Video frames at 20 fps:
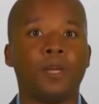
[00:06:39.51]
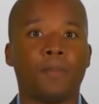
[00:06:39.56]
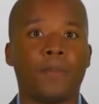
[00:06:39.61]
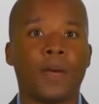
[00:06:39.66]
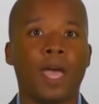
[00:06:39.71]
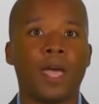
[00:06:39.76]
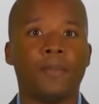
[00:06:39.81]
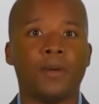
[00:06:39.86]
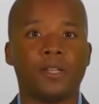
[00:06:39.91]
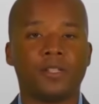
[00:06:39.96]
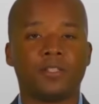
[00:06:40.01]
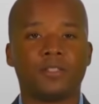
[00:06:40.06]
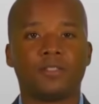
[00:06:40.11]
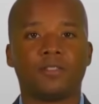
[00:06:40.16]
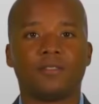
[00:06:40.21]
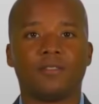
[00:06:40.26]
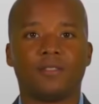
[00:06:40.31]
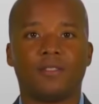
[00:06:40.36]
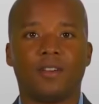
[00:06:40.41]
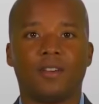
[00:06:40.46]
payments.
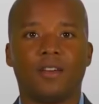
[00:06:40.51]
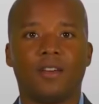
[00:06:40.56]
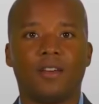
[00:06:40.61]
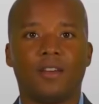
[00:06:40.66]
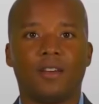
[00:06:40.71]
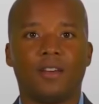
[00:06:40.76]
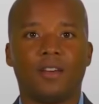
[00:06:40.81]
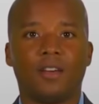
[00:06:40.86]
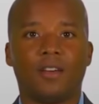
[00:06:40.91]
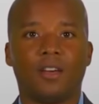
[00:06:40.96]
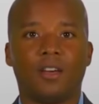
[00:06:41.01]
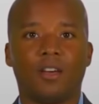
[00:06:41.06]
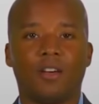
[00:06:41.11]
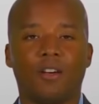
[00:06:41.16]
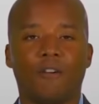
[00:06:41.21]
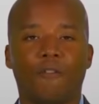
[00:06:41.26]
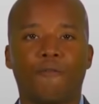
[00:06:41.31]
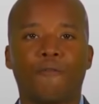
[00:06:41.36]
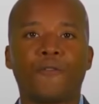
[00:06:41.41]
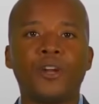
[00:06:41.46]

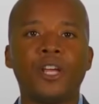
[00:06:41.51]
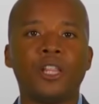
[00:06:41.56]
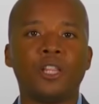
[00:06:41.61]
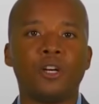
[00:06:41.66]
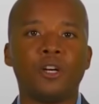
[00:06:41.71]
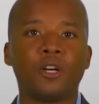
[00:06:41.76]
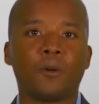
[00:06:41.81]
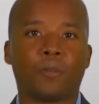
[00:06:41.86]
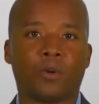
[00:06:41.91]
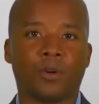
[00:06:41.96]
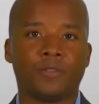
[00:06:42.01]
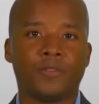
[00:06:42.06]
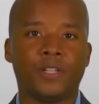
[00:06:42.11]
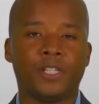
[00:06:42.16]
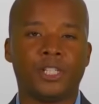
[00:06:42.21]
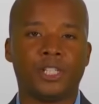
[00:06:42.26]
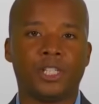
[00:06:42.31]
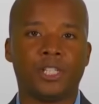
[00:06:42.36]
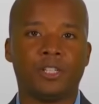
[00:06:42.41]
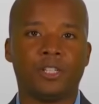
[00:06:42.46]
Free look provision.